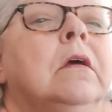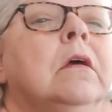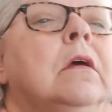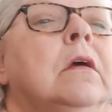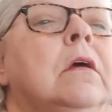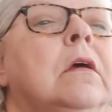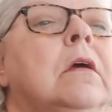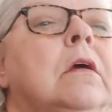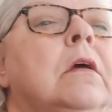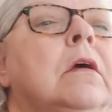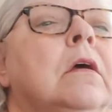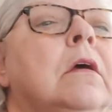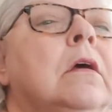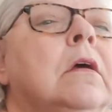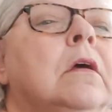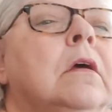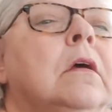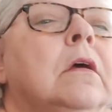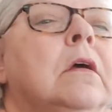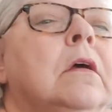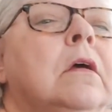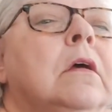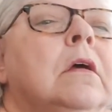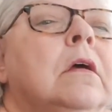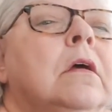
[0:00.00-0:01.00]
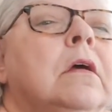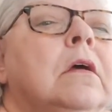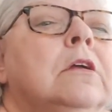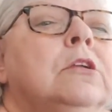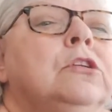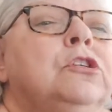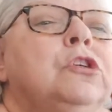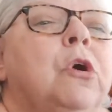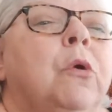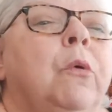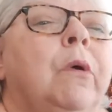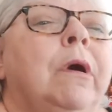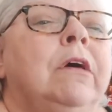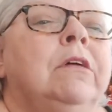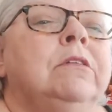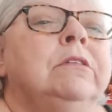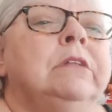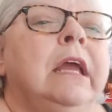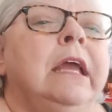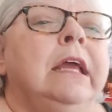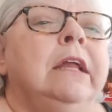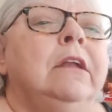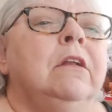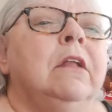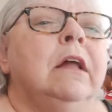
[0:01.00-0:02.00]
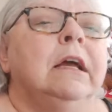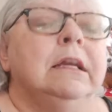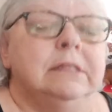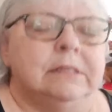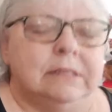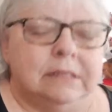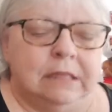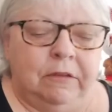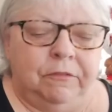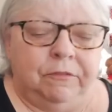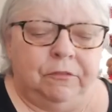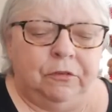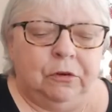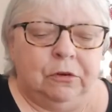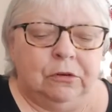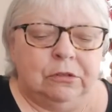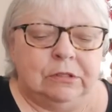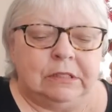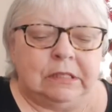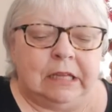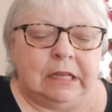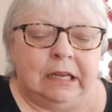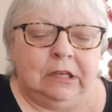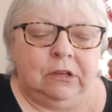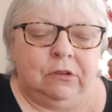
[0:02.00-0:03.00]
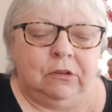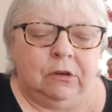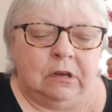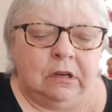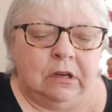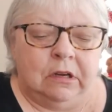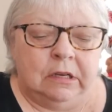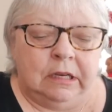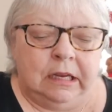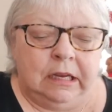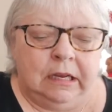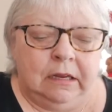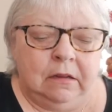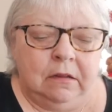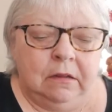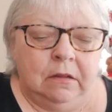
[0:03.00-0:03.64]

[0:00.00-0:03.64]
joel joel nadel i see first thank you honey